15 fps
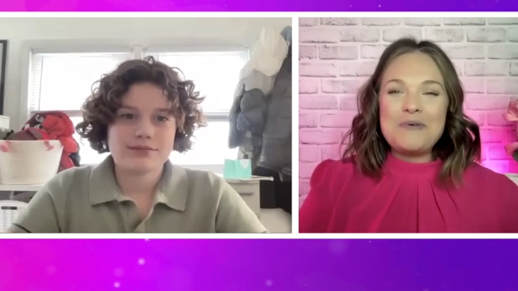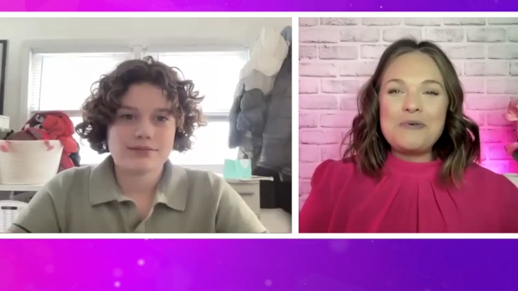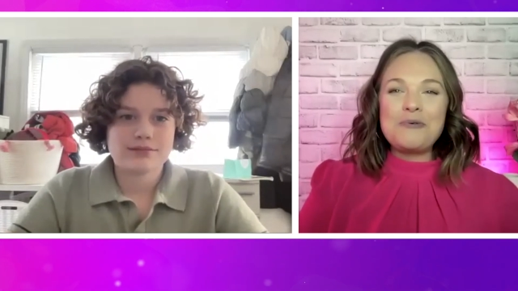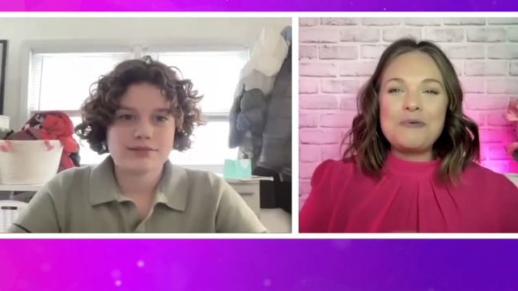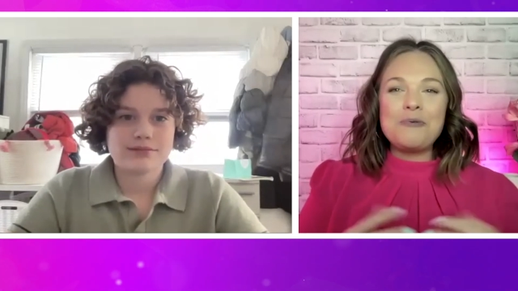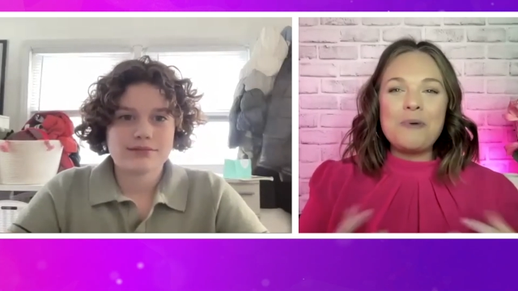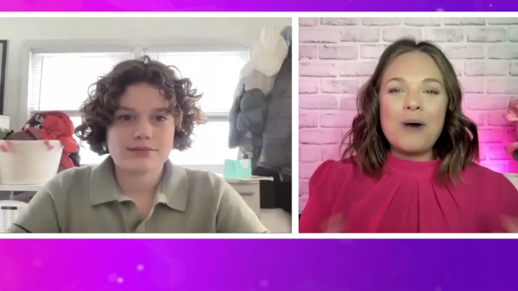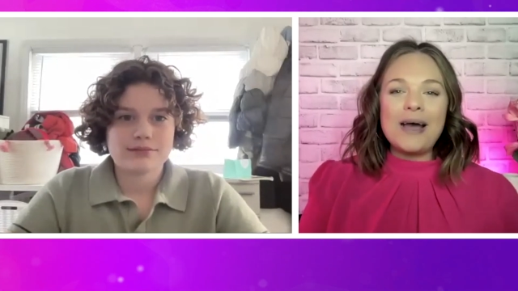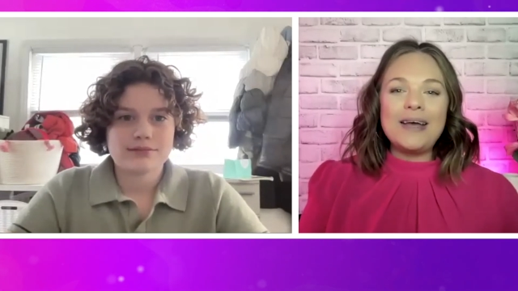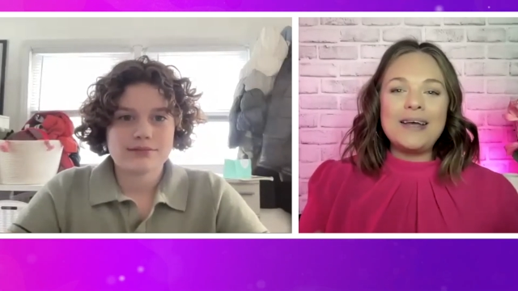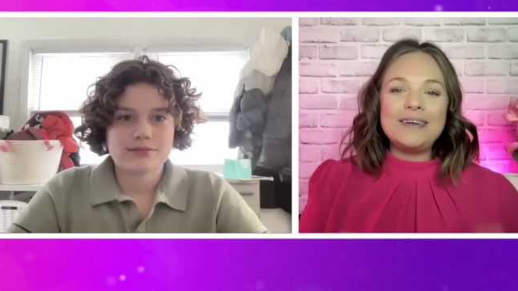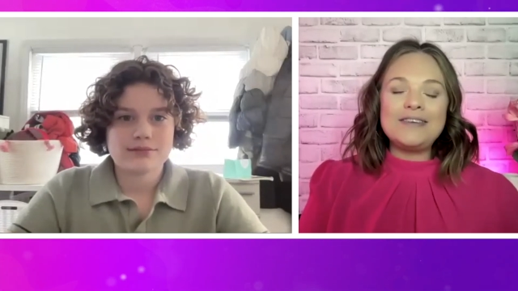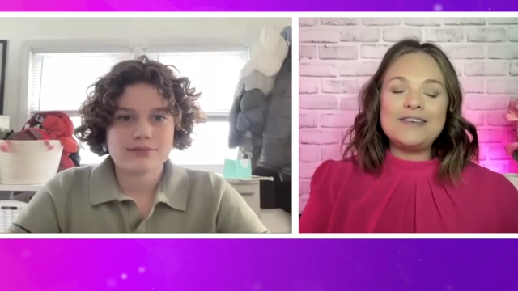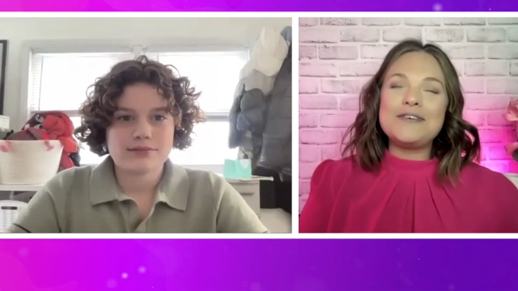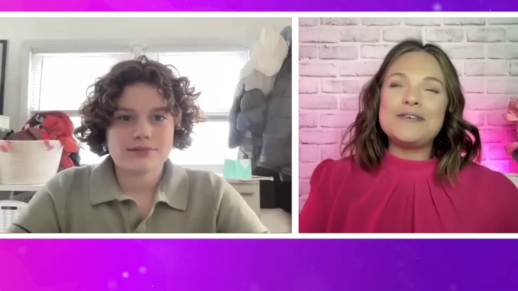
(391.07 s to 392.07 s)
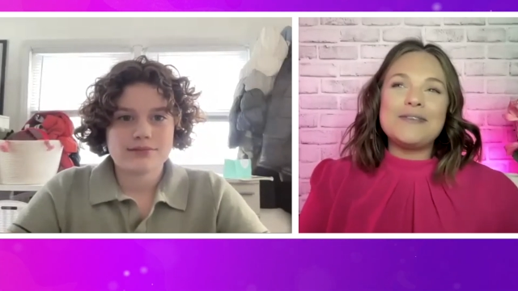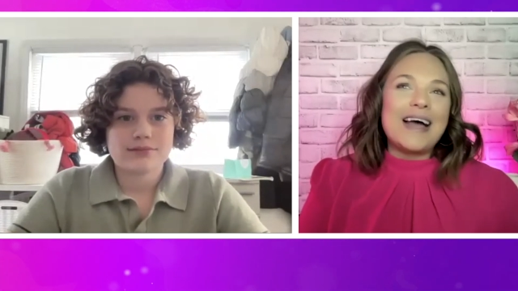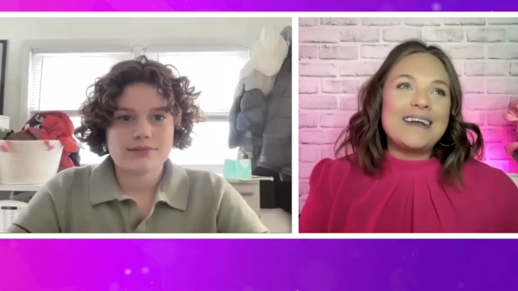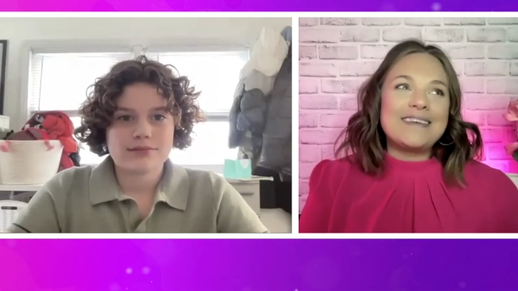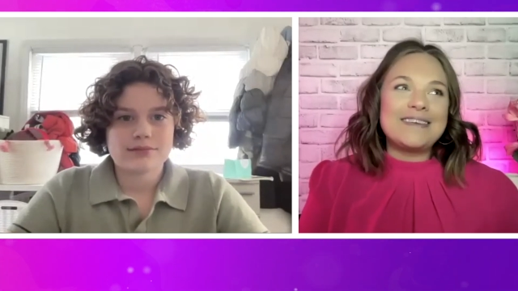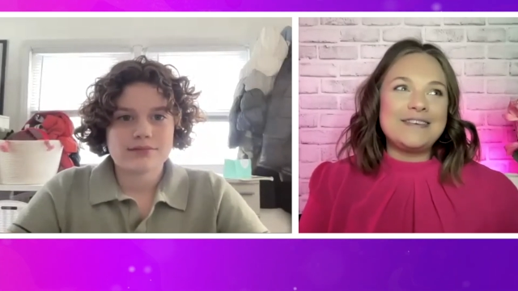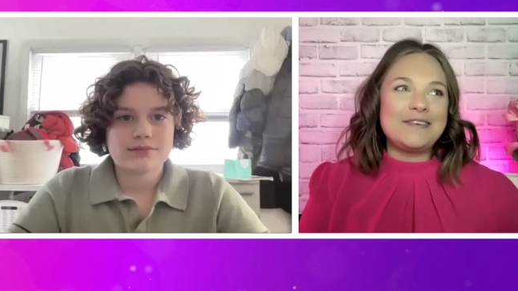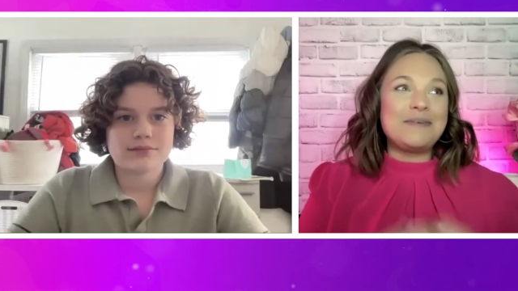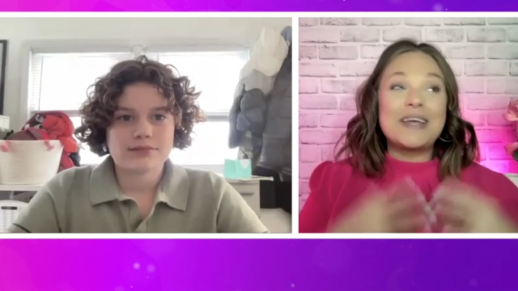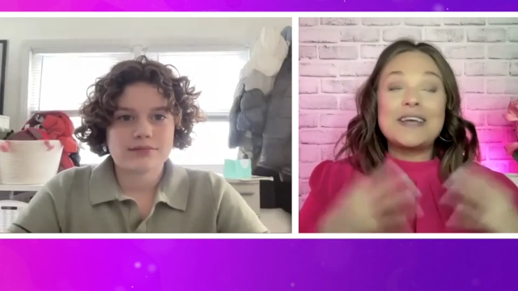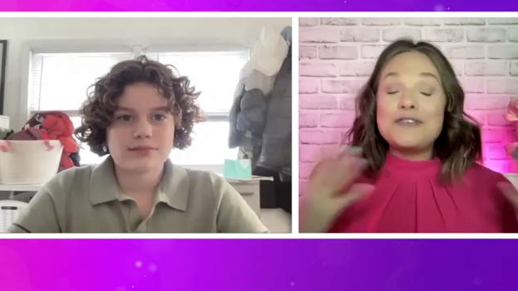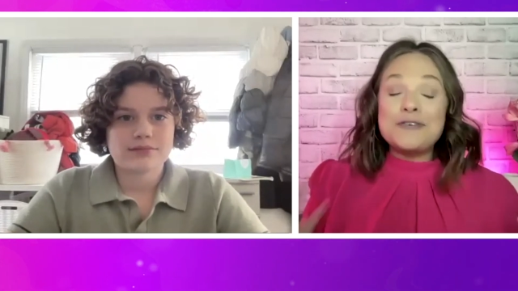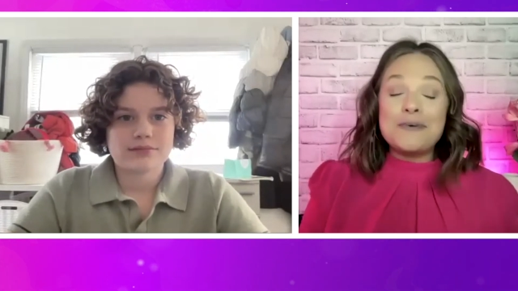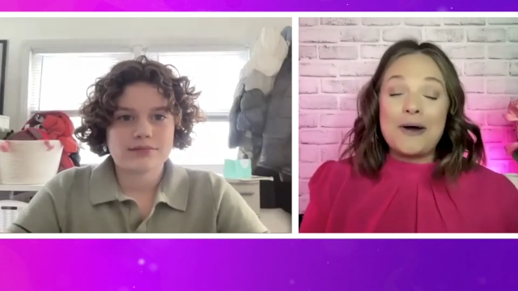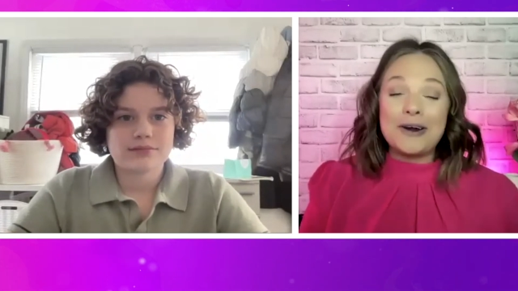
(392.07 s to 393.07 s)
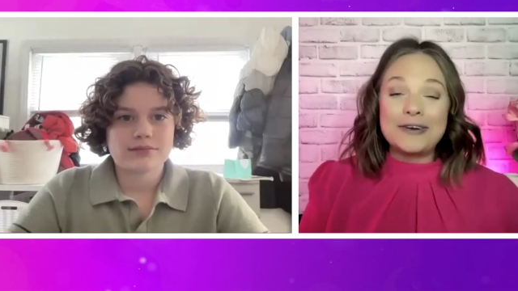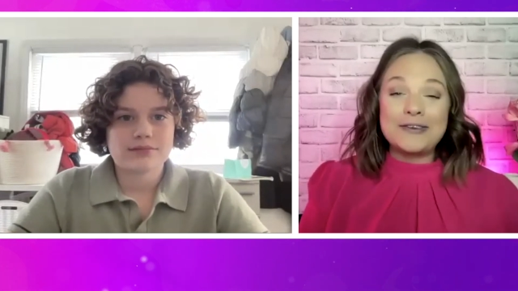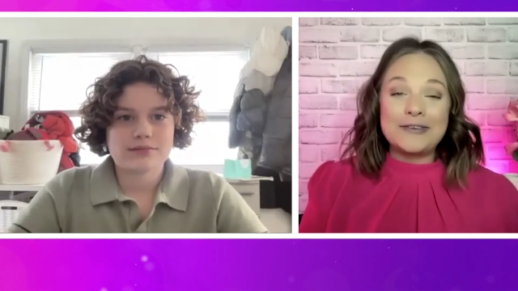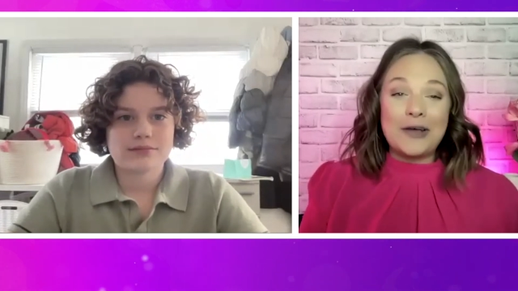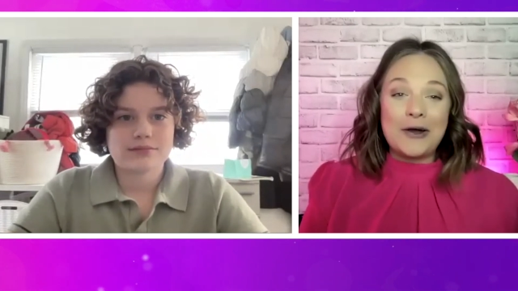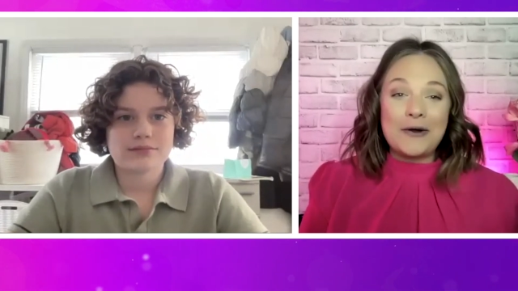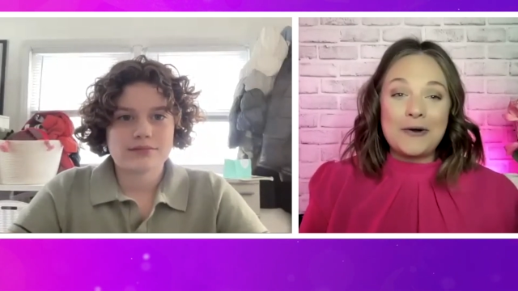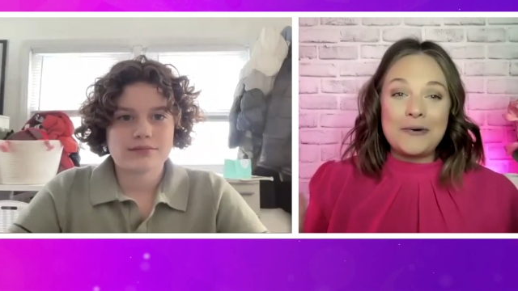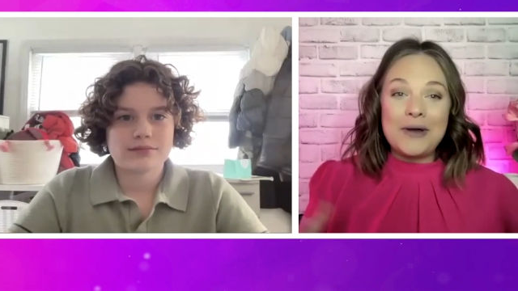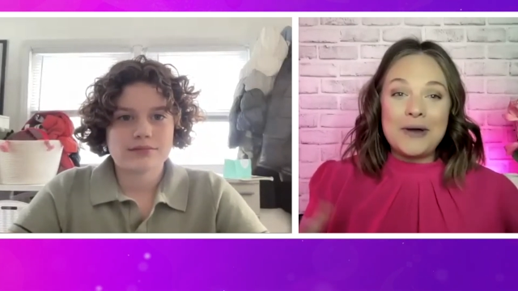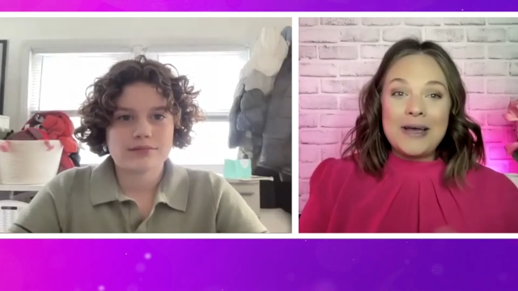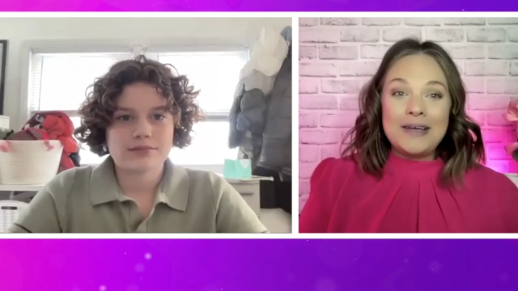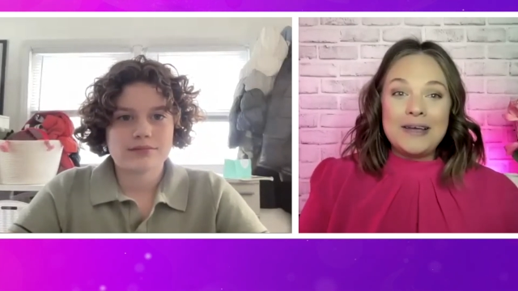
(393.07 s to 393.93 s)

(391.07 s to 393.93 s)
Speaker 1: What do you like to do? Because you are so